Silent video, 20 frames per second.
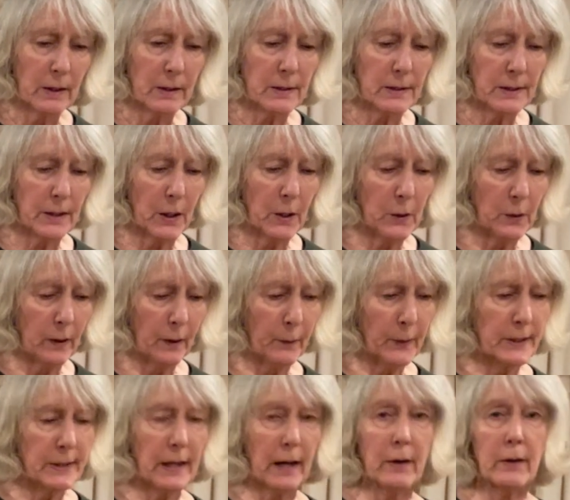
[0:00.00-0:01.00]
So I
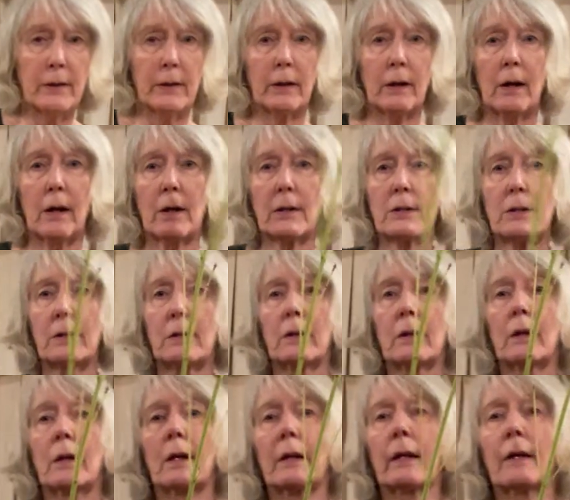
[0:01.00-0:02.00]
went out in the garden
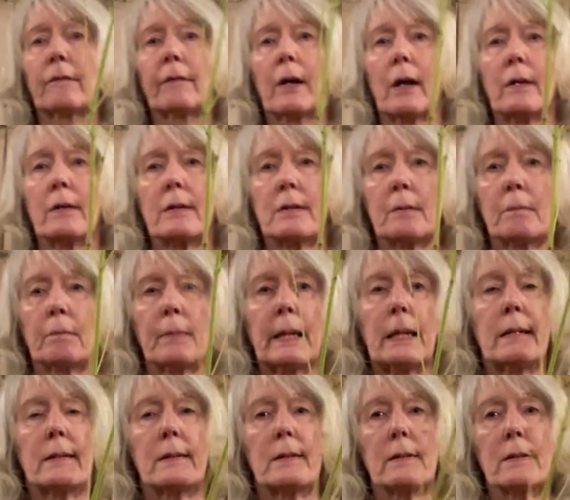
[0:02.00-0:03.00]
and I've cut some
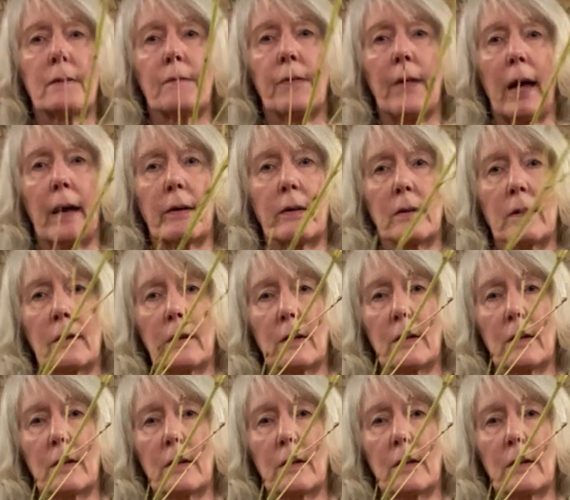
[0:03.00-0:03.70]
pieces of that